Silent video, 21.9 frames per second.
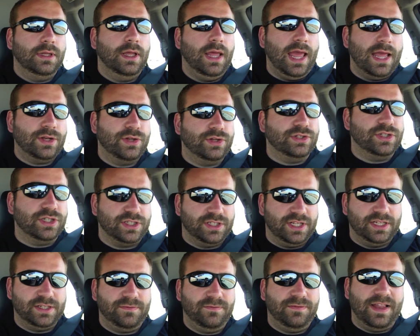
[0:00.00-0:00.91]
into just
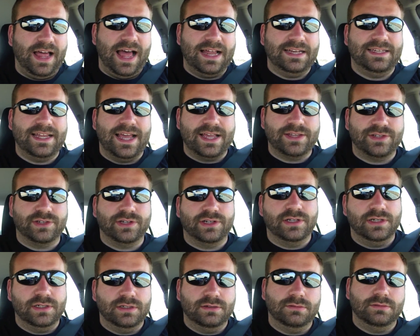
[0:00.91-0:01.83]
this flat desert
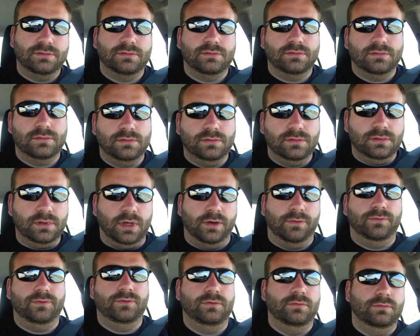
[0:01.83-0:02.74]

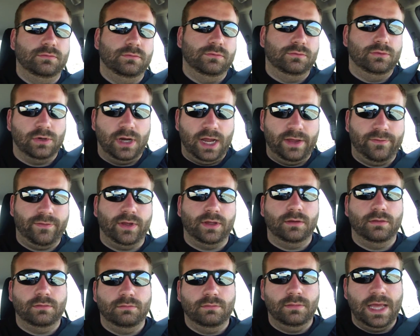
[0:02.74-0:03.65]
of driving
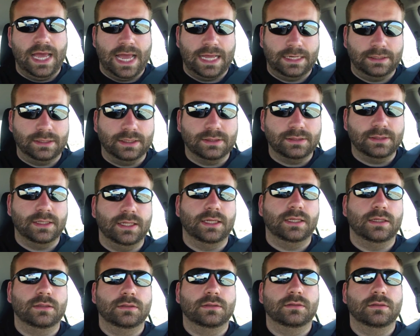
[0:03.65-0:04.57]
endlessly,
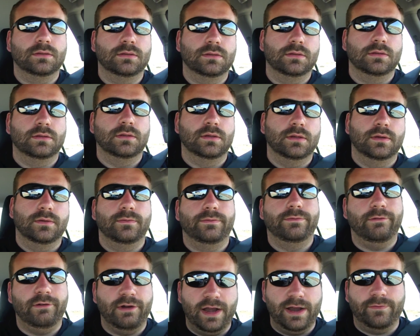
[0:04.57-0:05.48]

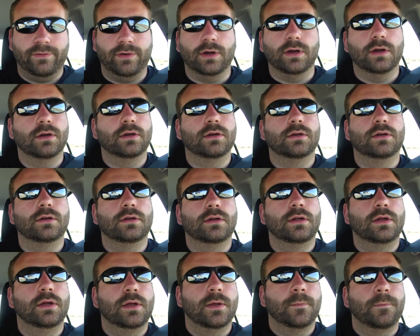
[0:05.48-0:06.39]
forever,
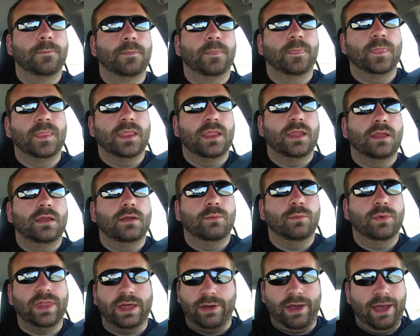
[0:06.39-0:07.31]

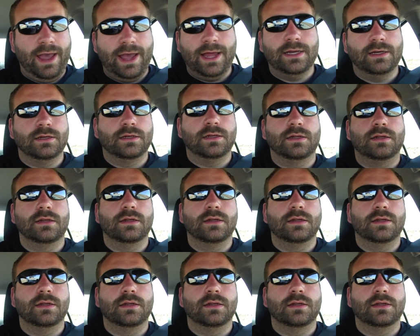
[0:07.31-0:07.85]
without end,